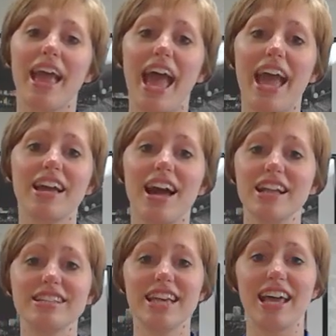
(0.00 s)
And God
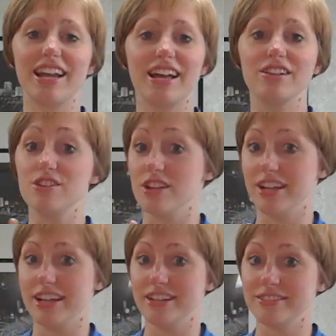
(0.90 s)
said,
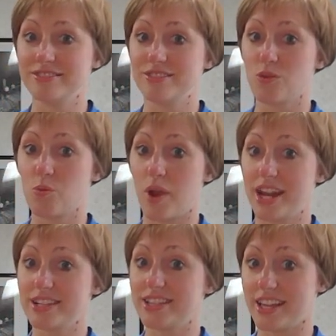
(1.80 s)
nuh-uh. Wait
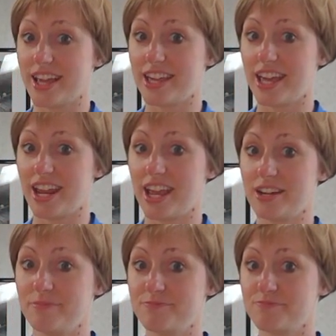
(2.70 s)
a second,
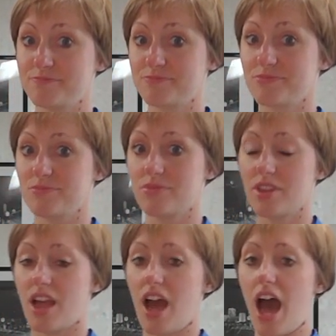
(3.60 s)
Gideon.
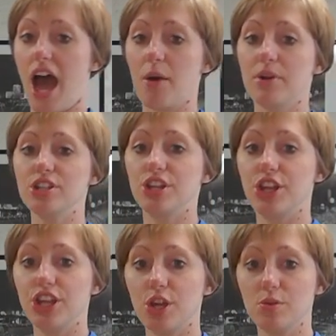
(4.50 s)
I want you to
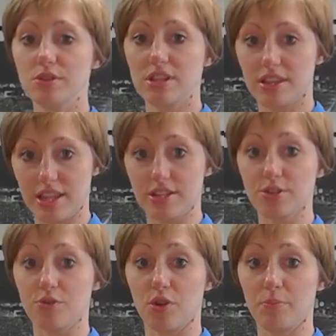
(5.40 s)
use this
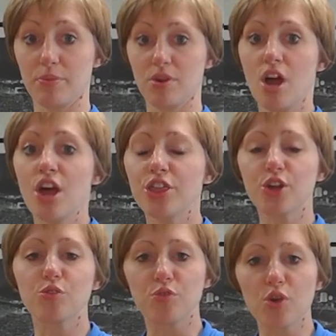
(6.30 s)
group. The
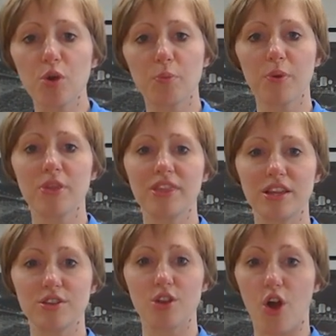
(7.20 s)
group that
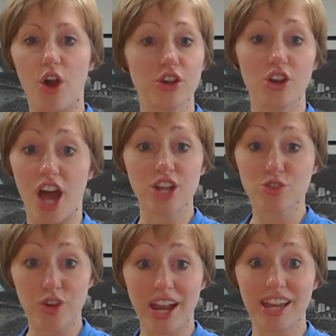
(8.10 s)
are not
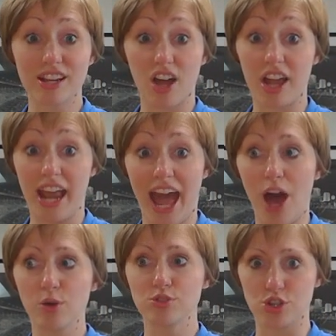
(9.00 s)
trained on
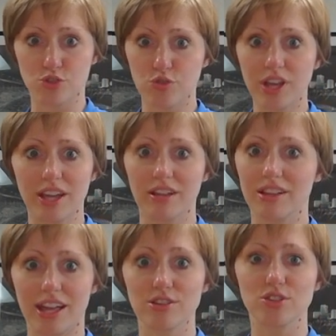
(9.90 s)
how to drink
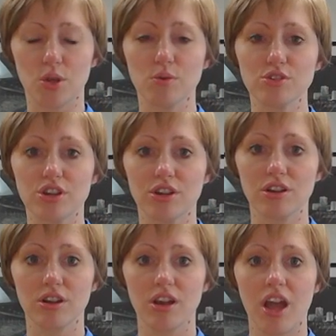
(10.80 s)
like a soldier.
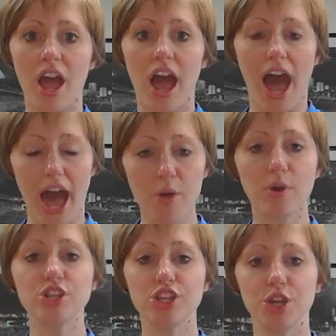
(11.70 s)
I
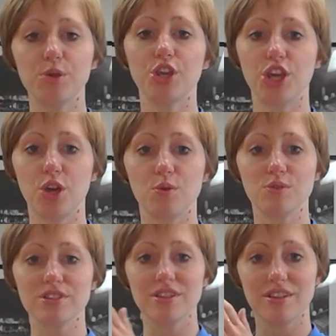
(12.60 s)
want you to use